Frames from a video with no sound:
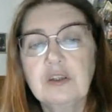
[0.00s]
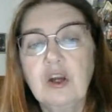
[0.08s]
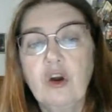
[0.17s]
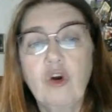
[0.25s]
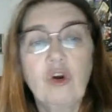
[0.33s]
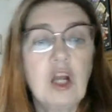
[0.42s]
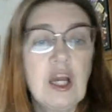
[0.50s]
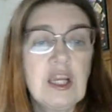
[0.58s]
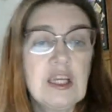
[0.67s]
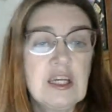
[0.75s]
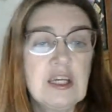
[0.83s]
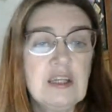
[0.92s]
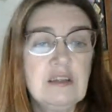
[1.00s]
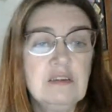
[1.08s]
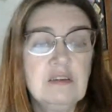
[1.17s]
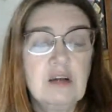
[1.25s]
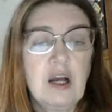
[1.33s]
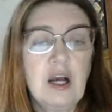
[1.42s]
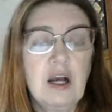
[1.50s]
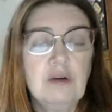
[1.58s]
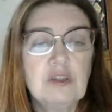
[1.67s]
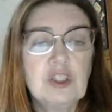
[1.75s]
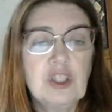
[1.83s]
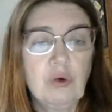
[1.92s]
or lichen,
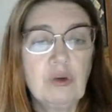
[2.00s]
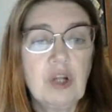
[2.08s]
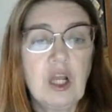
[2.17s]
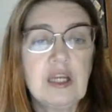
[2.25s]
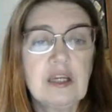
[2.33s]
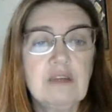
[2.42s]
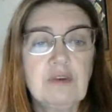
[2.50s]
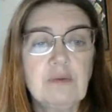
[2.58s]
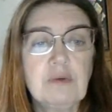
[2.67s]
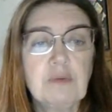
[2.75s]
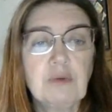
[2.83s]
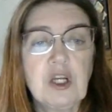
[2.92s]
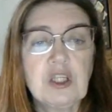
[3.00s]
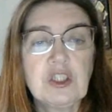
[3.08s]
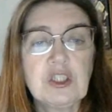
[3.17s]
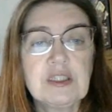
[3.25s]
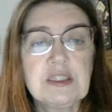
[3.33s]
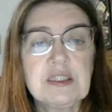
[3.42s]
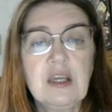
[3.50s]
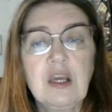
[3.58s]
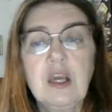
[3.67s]
shield lichen from the branches.